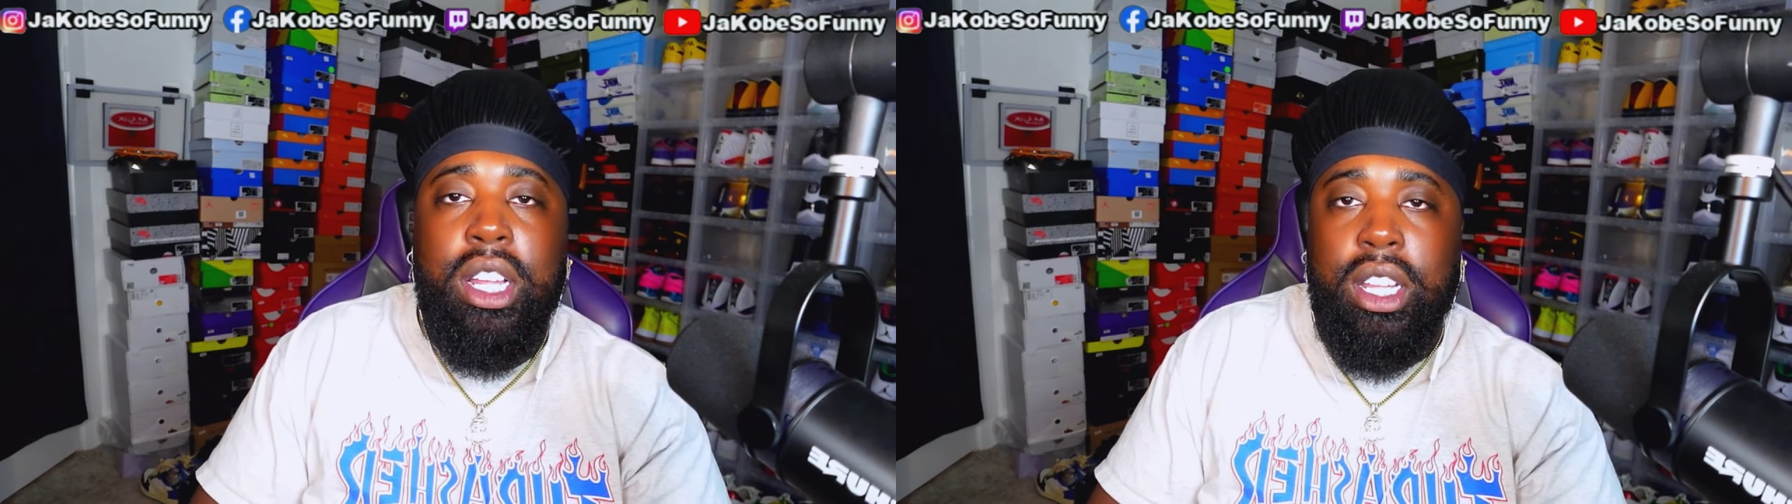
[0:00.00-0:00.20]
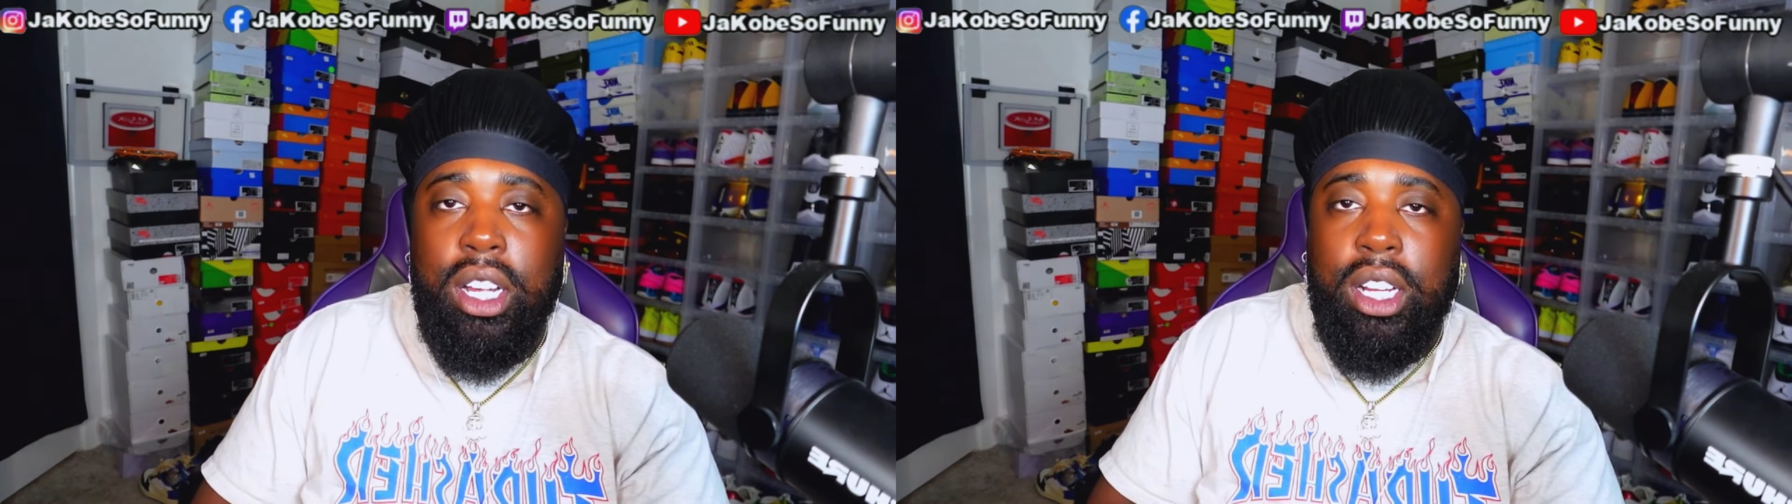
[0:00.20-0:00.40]

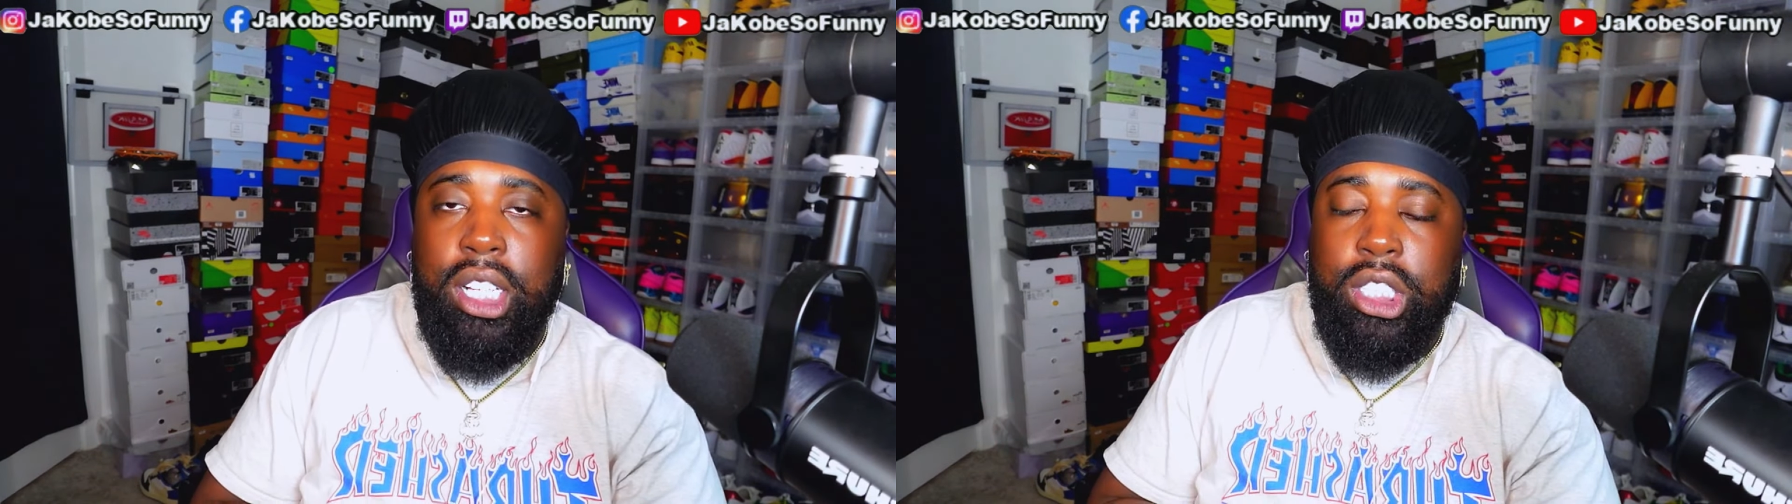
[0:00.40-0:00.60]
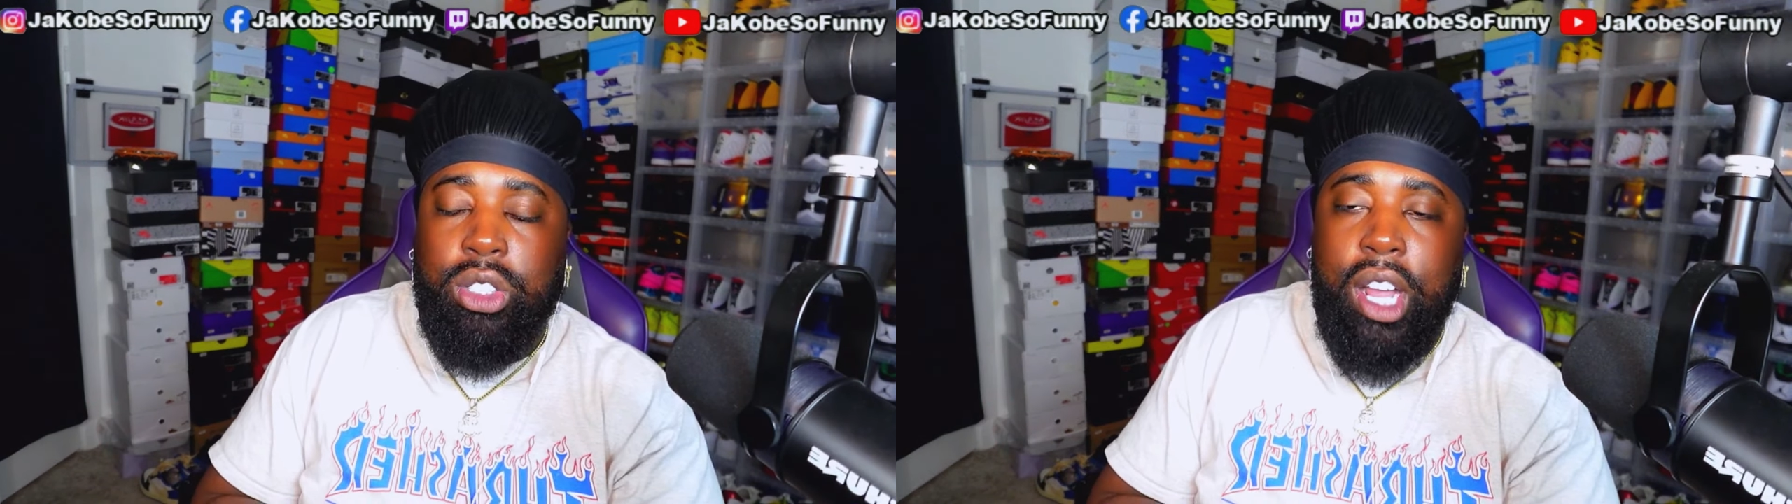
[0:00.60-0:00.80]
the
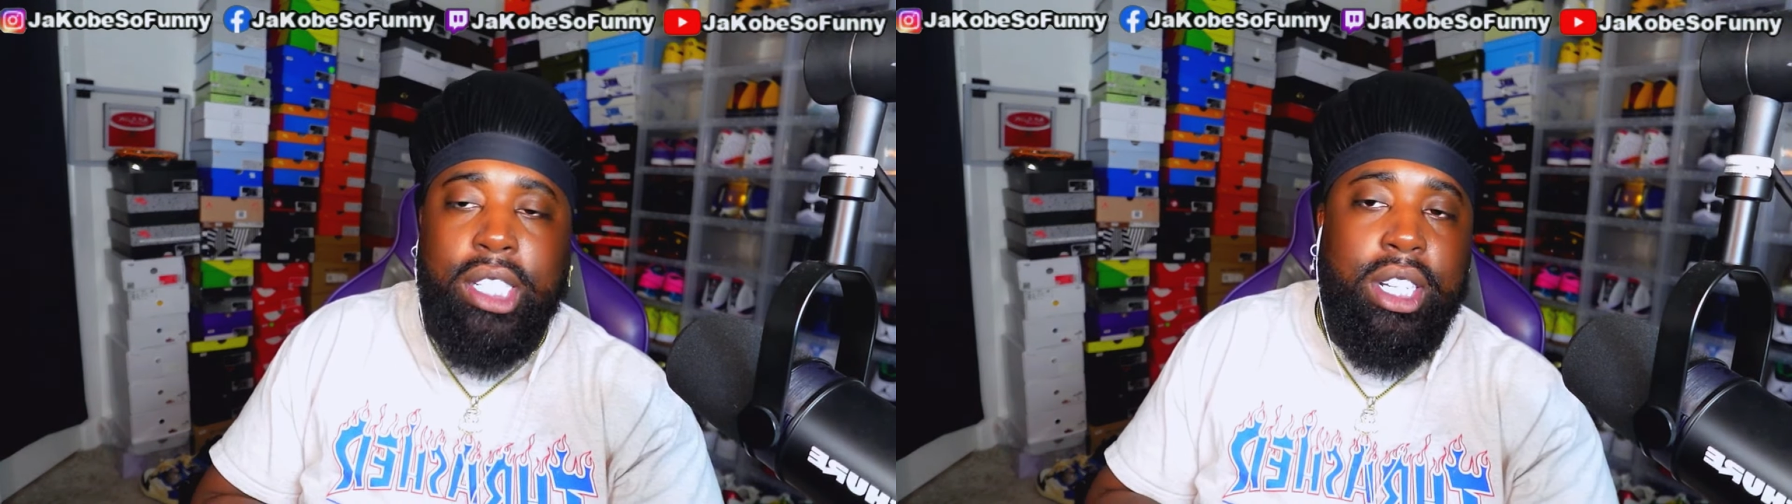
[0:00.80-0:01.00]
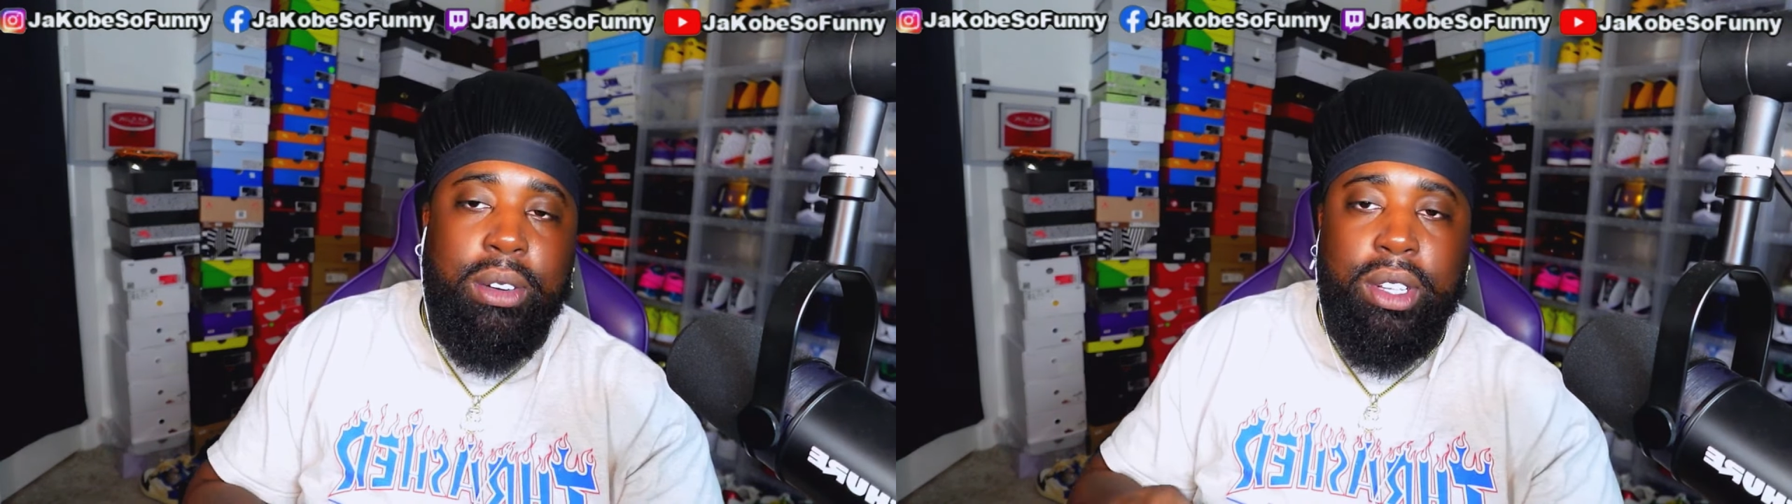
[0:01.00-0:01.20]
diss
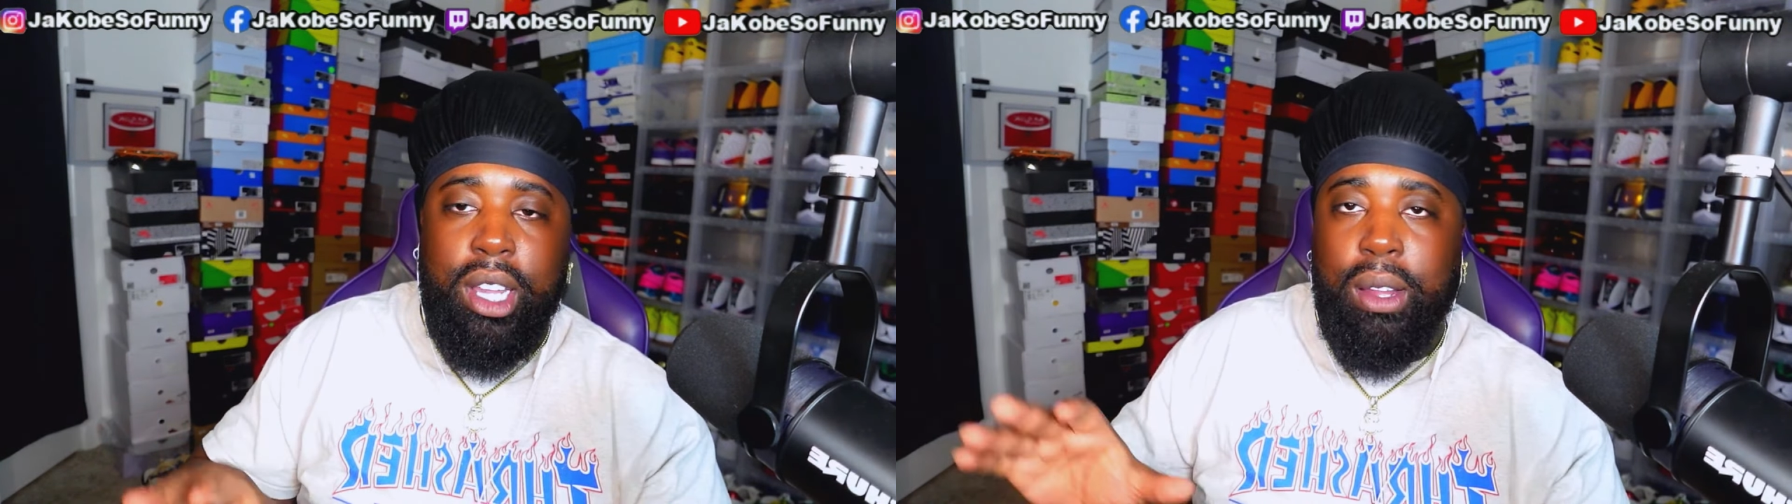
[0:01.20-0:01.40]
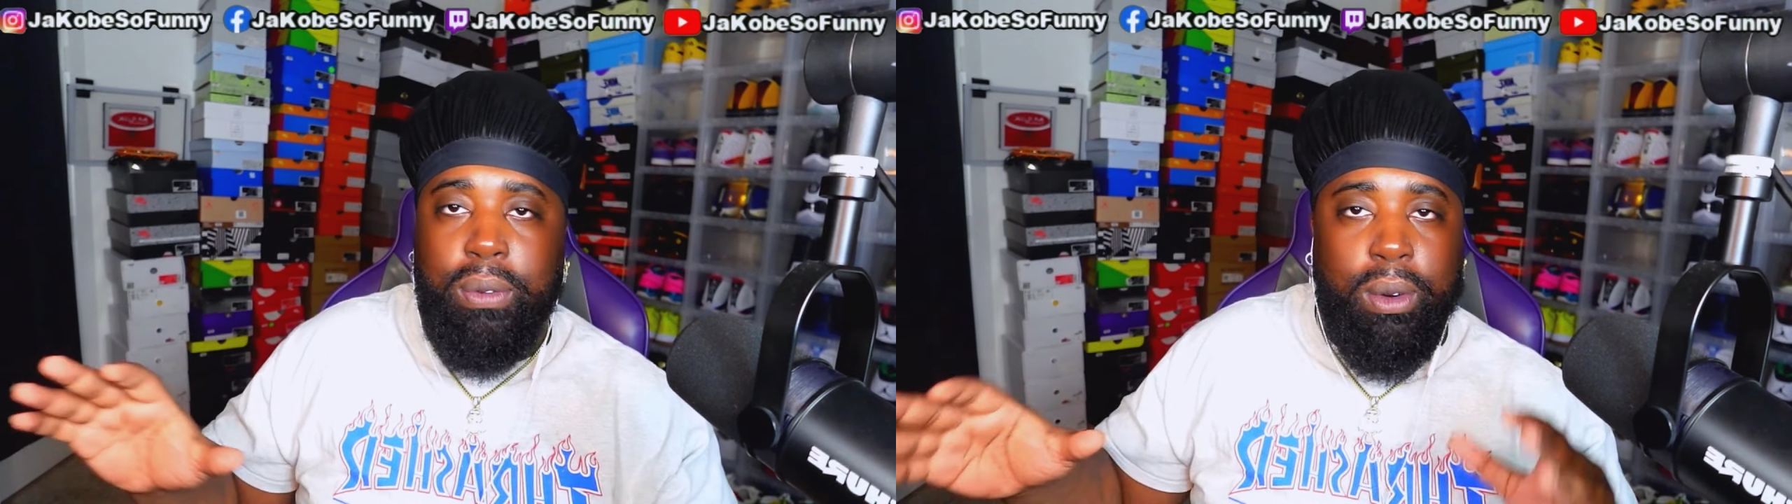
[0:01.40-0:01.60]
tracks and
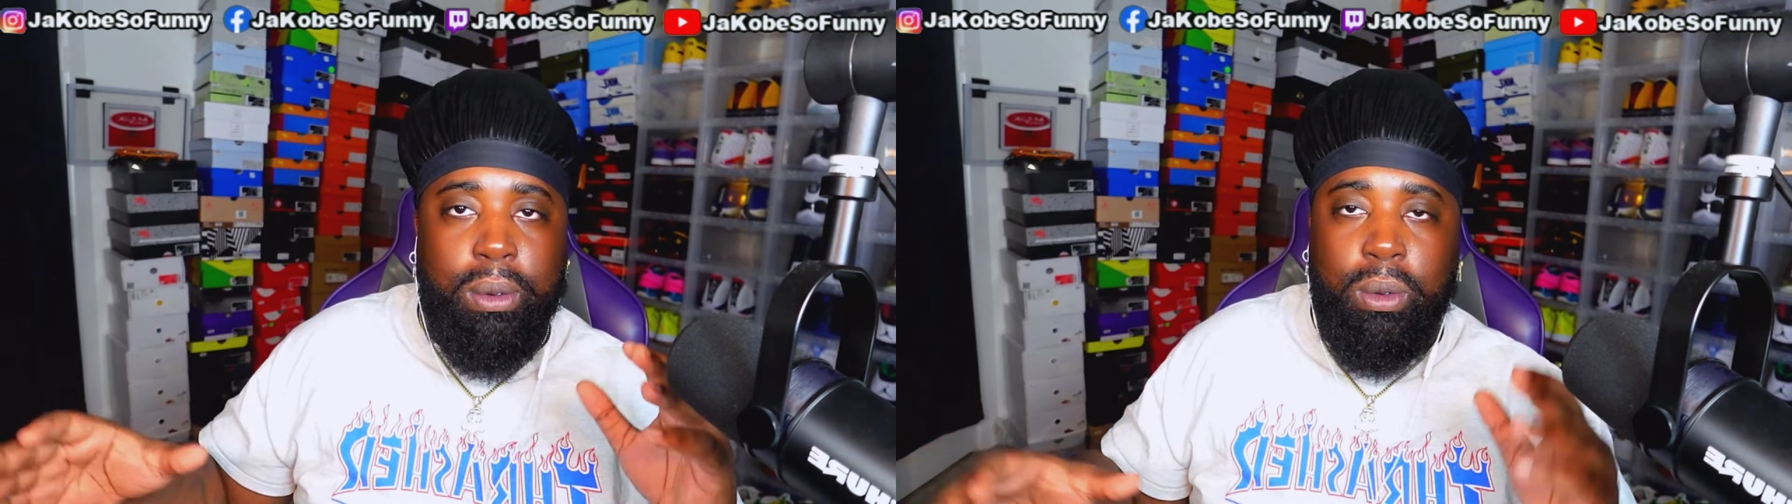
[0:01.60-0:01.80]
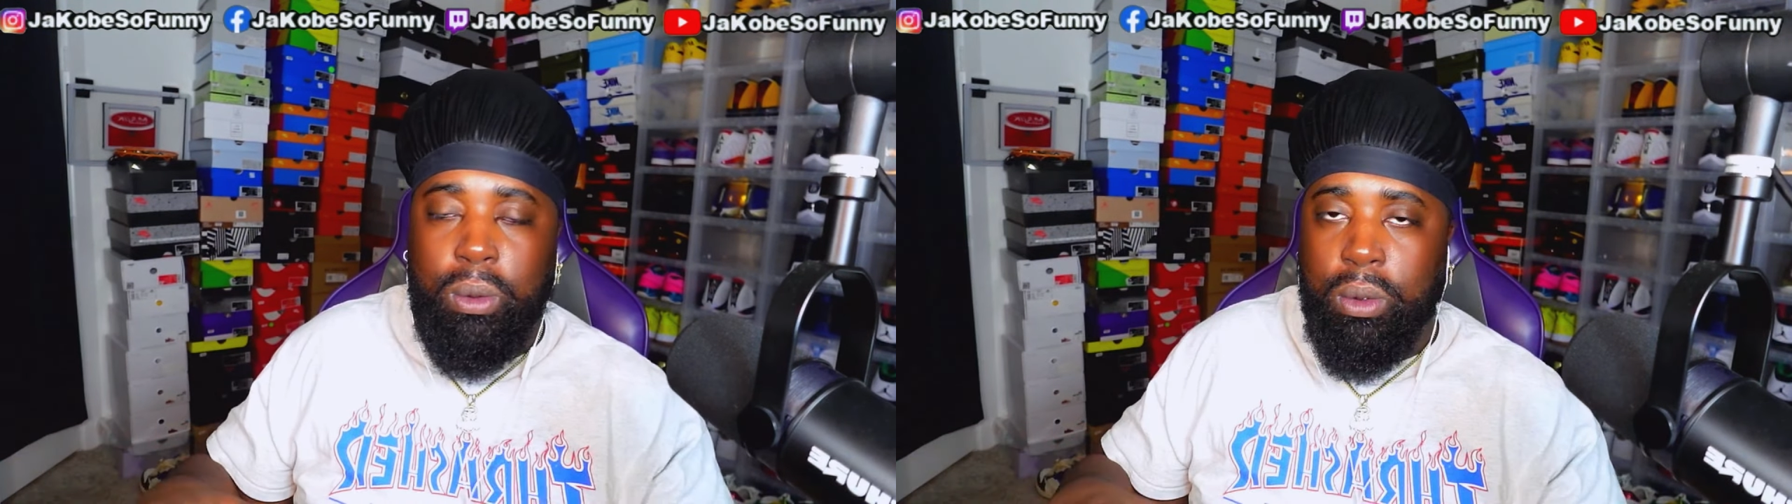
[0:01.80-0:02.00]
everything from